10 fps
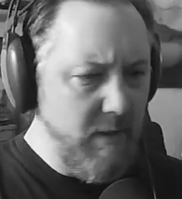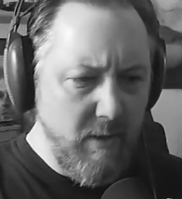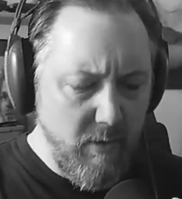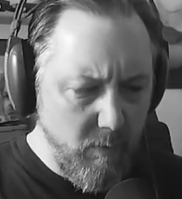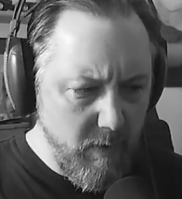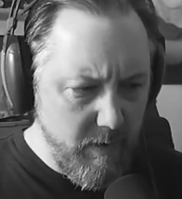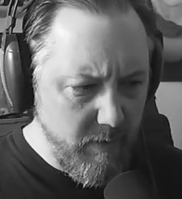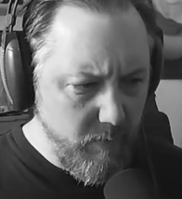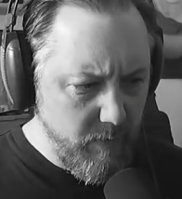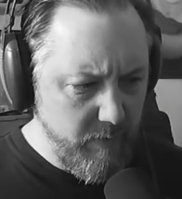
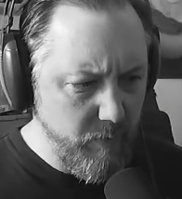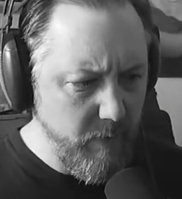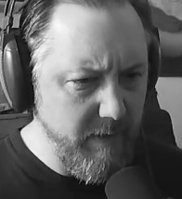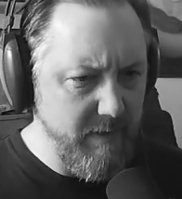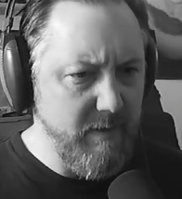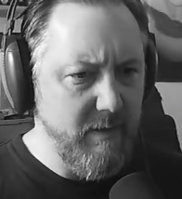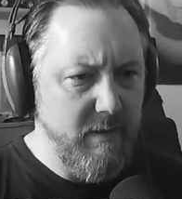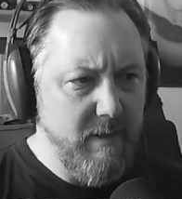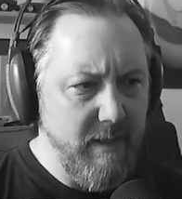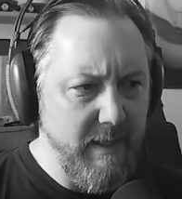One was what
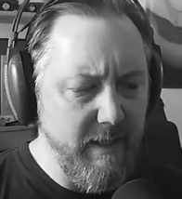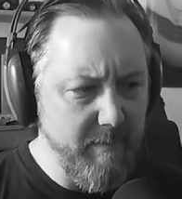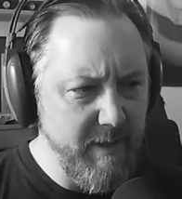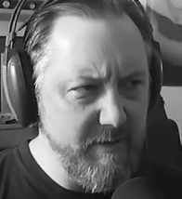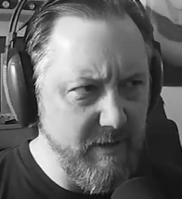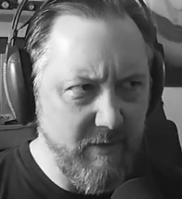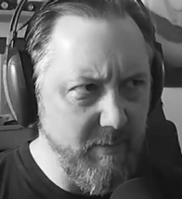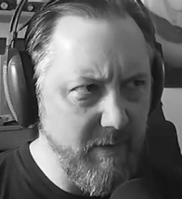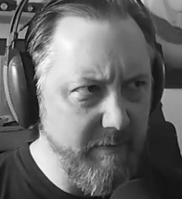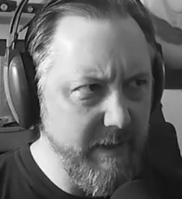I mentioned in some
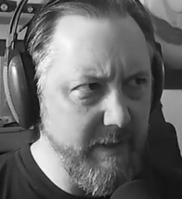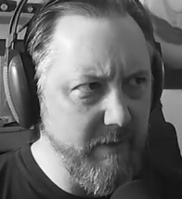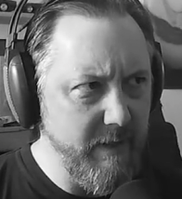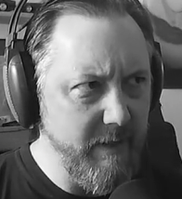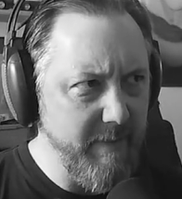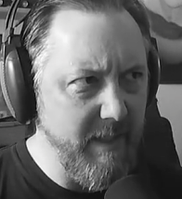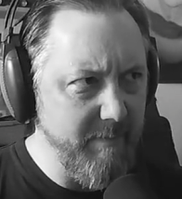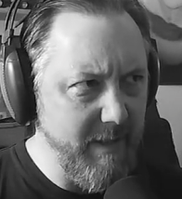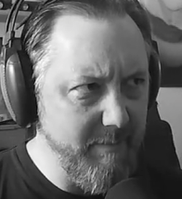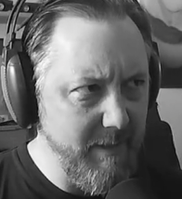other video that
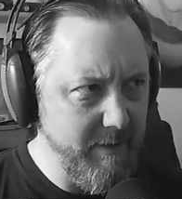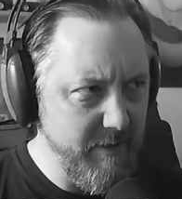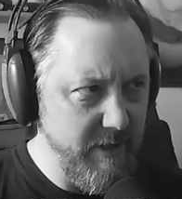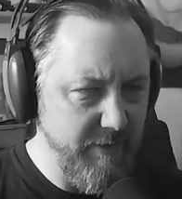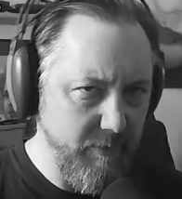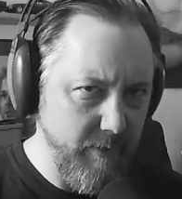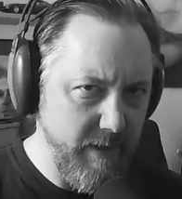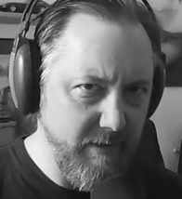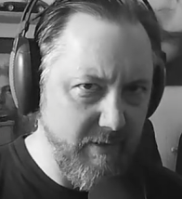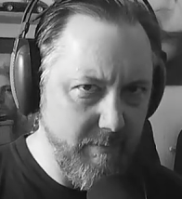BAND-MAID made me change the way I
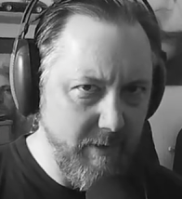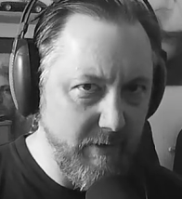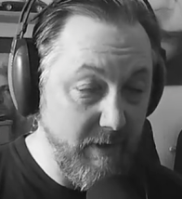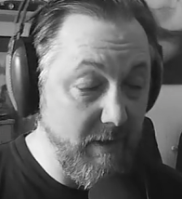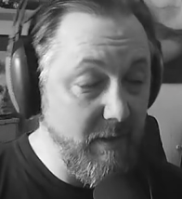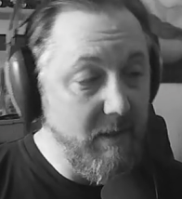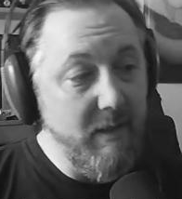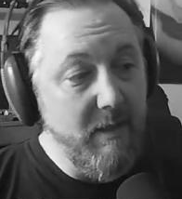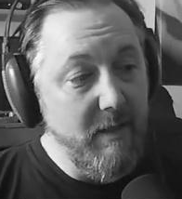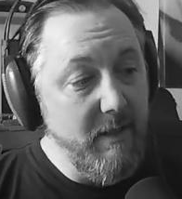listen to music.
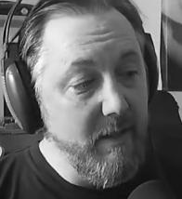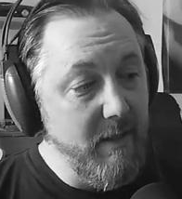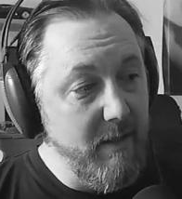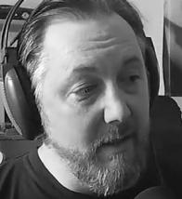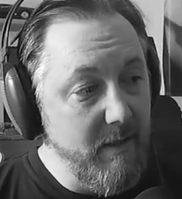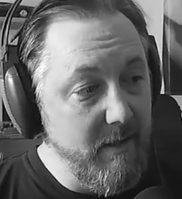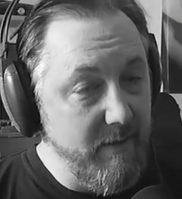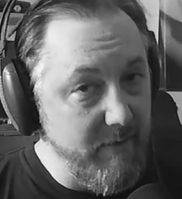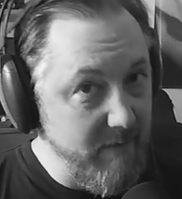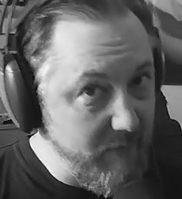
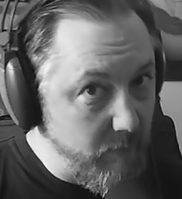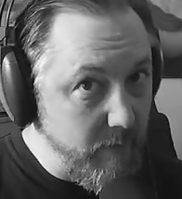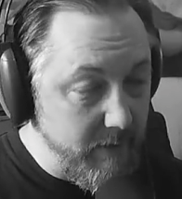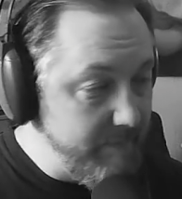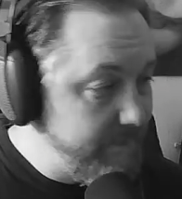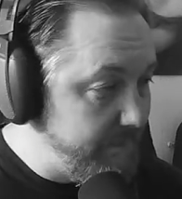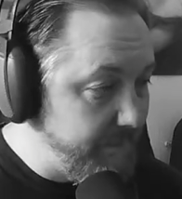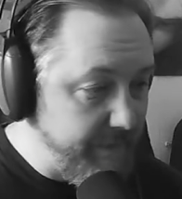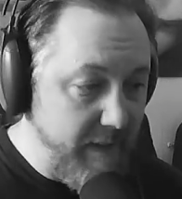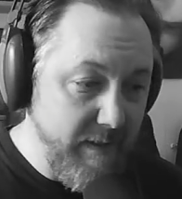So that's one.
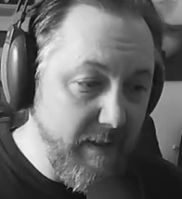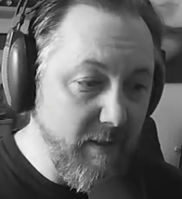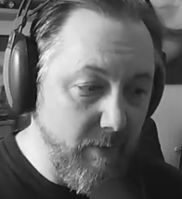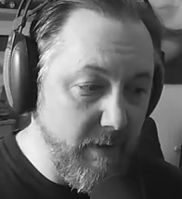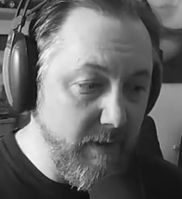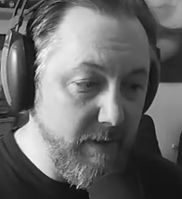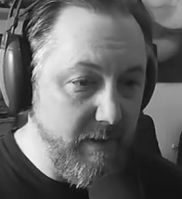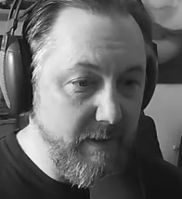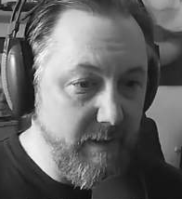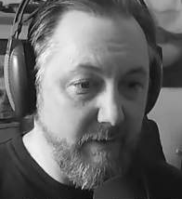And the other one
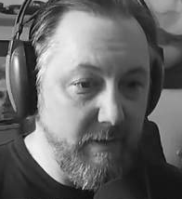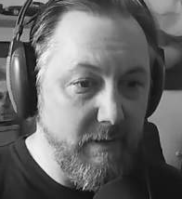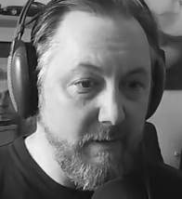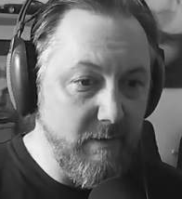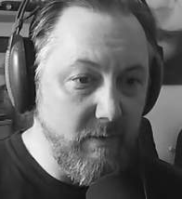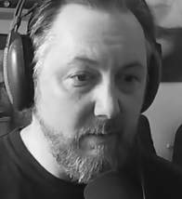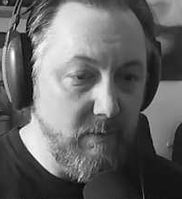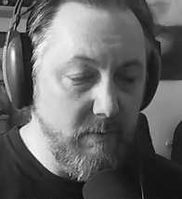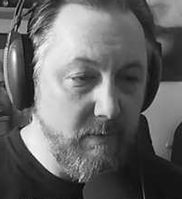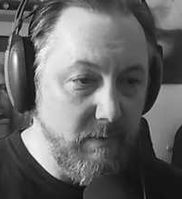is in
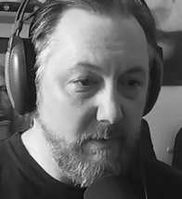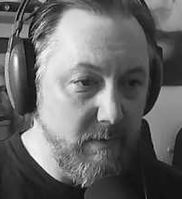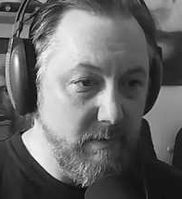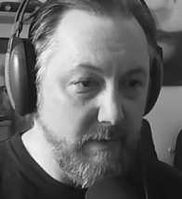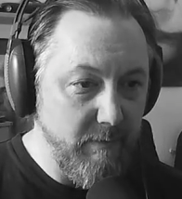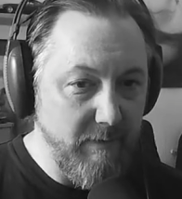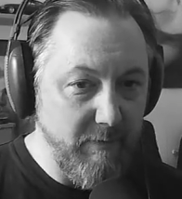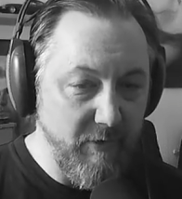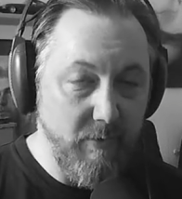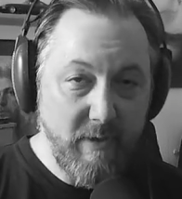
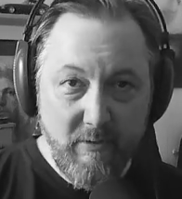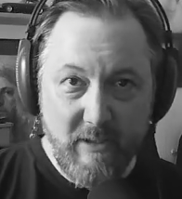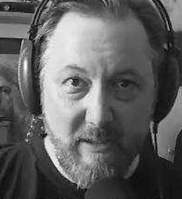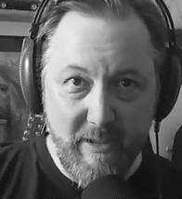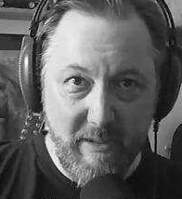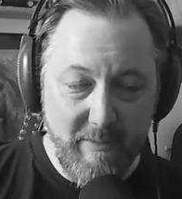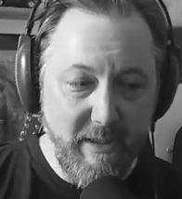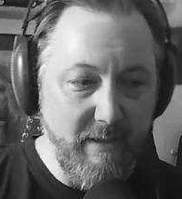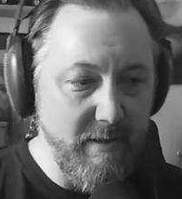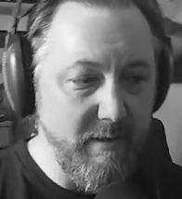reference to another comment I
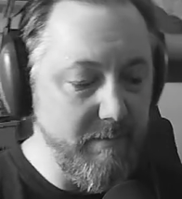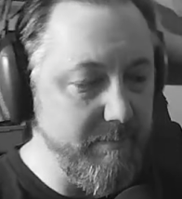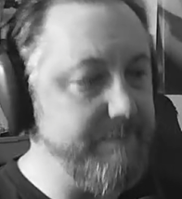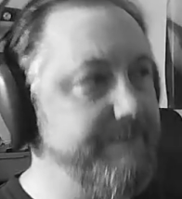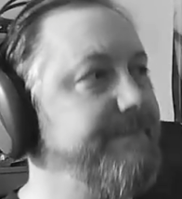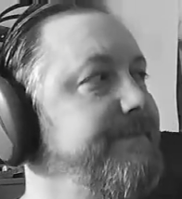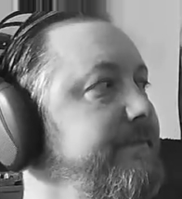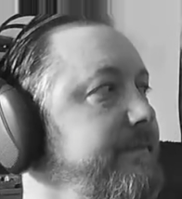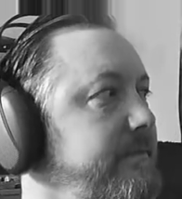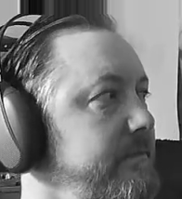made.
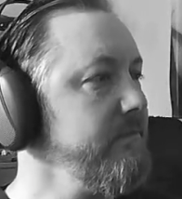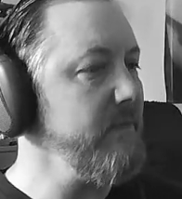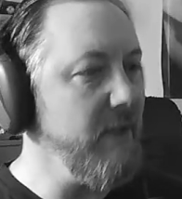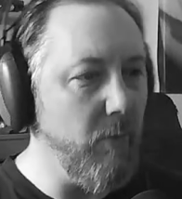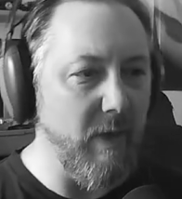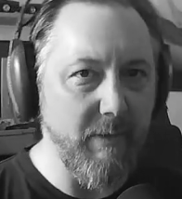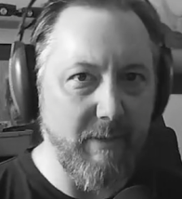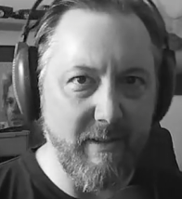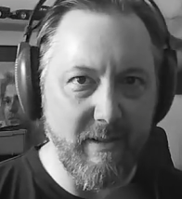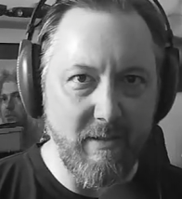Why do
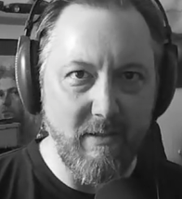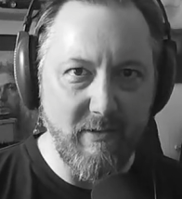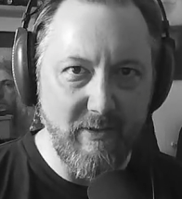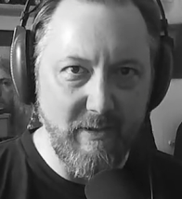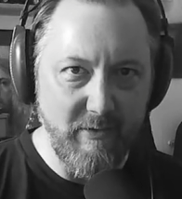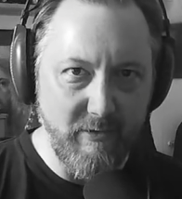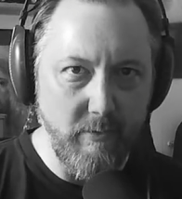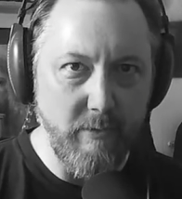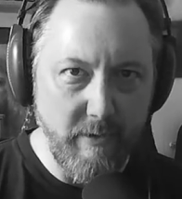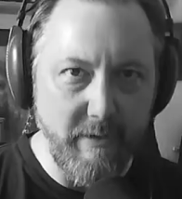I think Onset is so
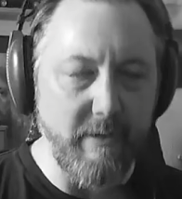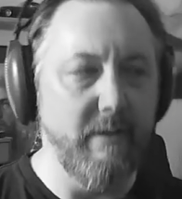good?